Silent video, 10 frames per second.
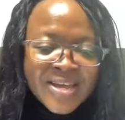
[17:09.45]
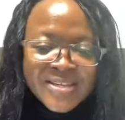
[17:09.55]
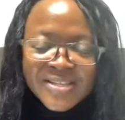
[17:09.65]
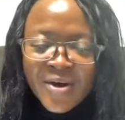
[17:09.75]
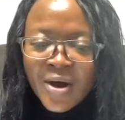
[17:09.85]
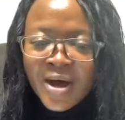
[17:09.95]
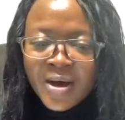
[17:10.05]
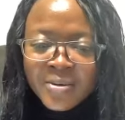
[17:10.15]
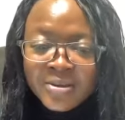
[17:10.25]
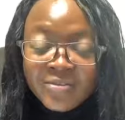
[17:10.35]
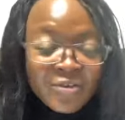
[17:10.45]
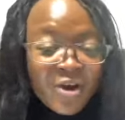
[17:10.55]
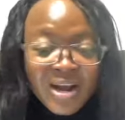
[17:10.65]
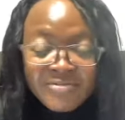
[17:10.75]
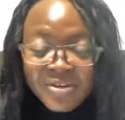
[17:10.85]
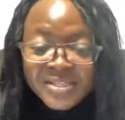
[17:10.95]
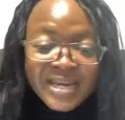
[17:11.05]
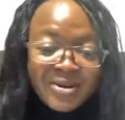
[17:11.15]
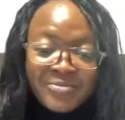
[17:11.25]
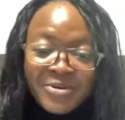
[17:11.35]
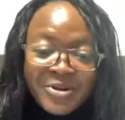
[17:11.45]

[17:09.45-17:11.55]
So if you all have not signed up for